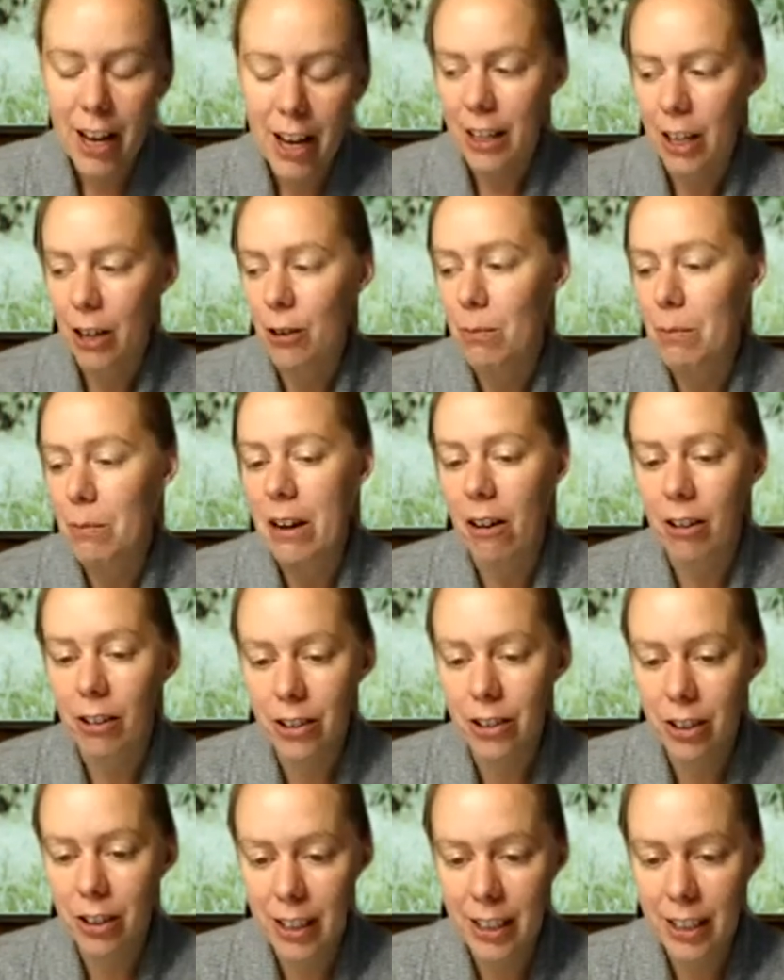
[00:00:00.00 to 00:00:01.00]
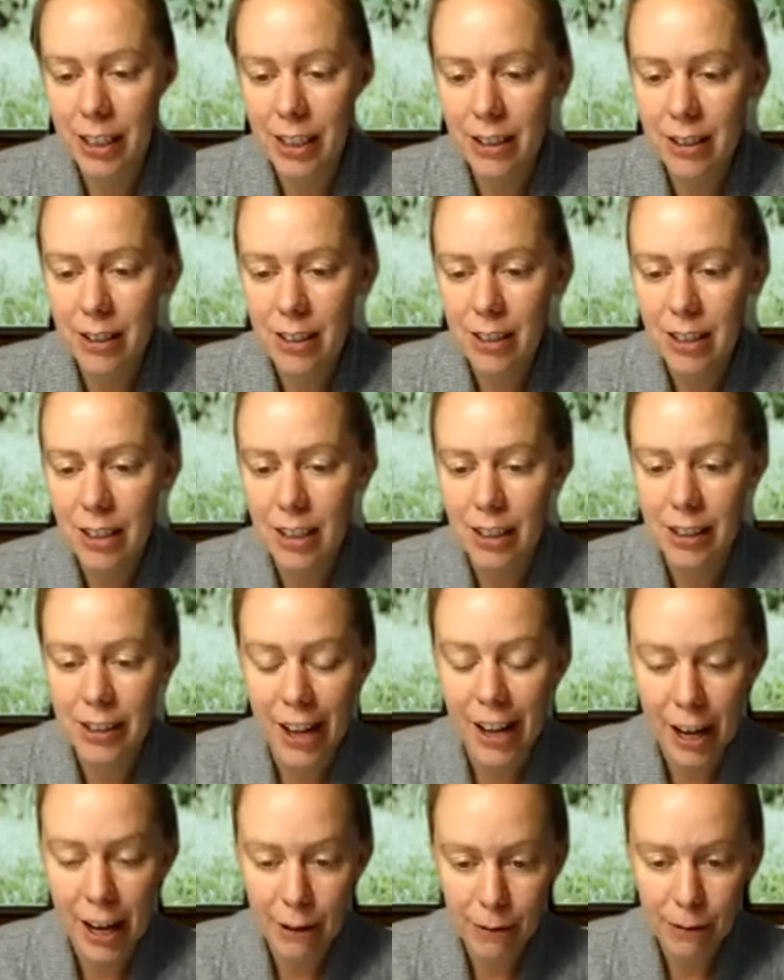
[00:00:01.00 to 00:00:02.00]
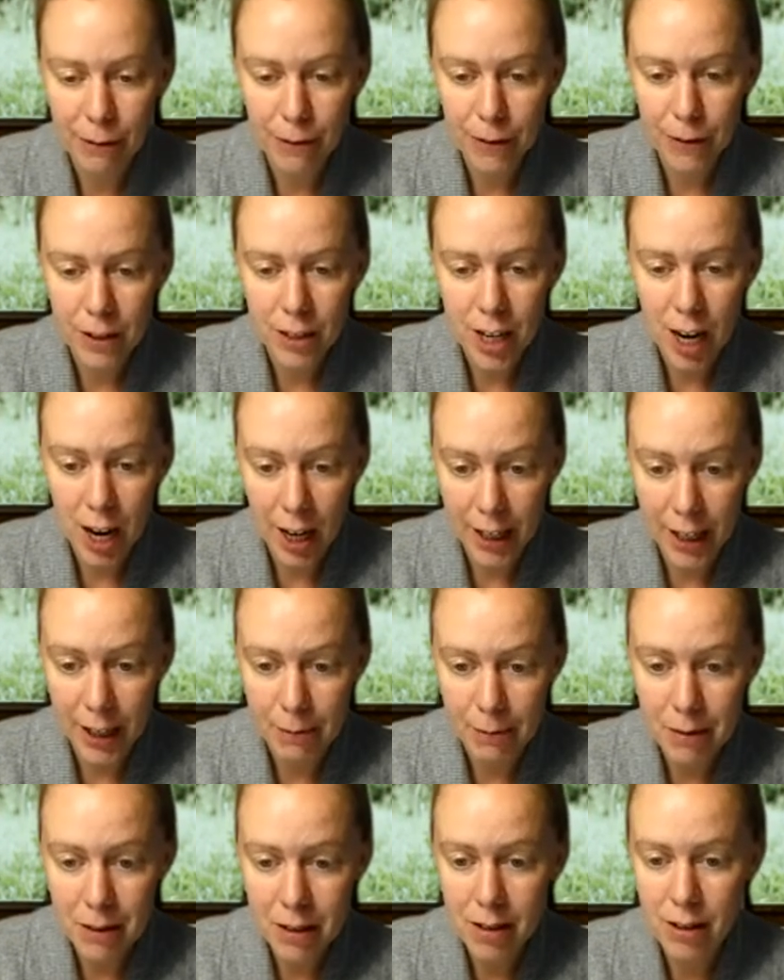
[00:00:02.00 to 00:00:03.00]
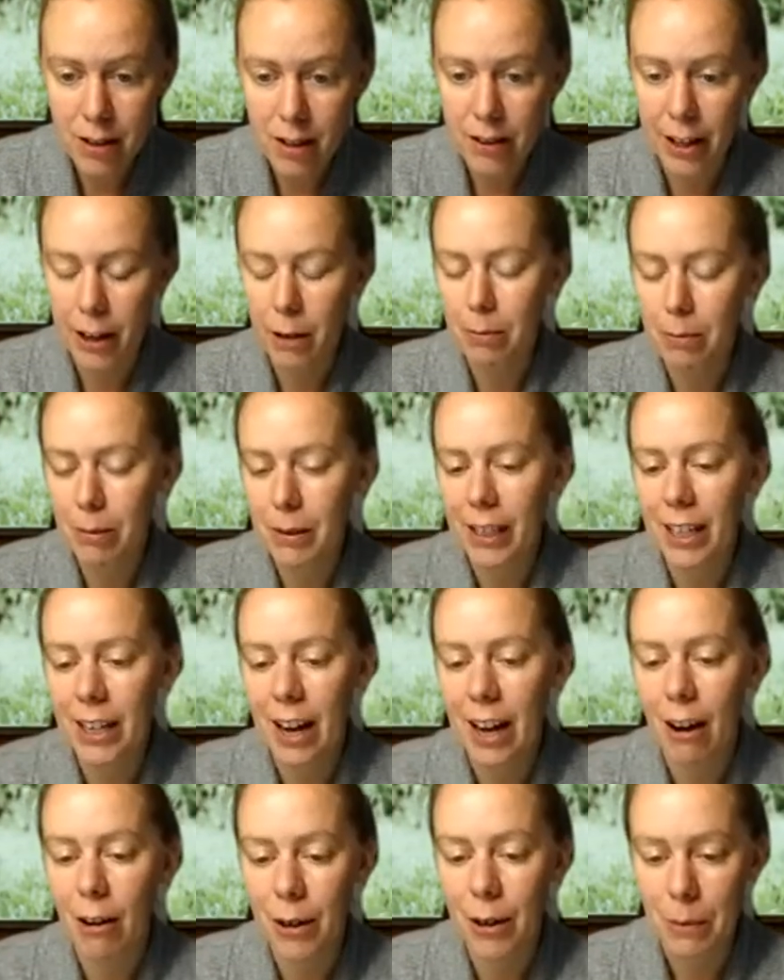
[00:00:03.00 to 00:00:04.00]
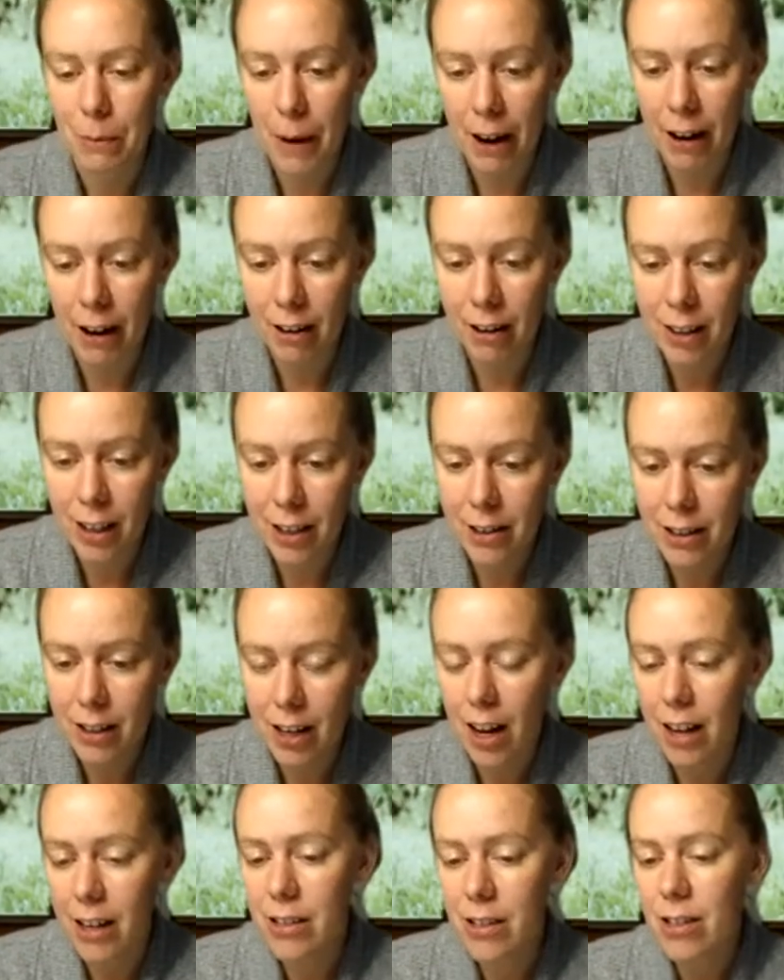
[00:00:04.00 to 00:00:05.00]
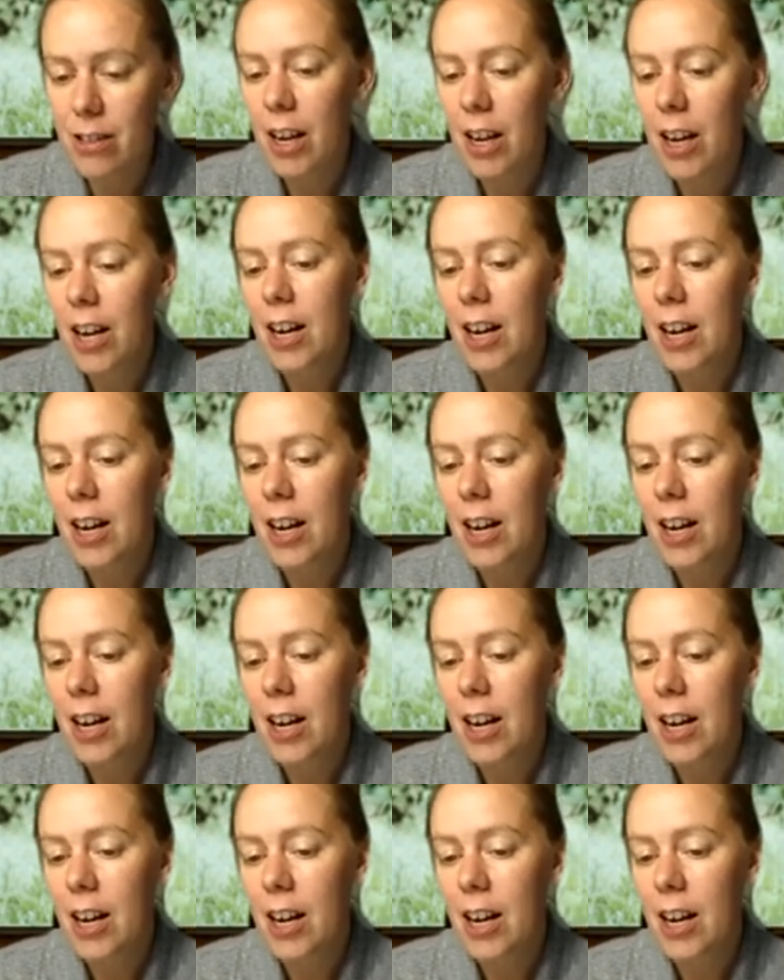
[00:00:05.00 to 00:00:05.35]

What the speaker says: It could be alternate lifetimes that are playing out in parallel to us.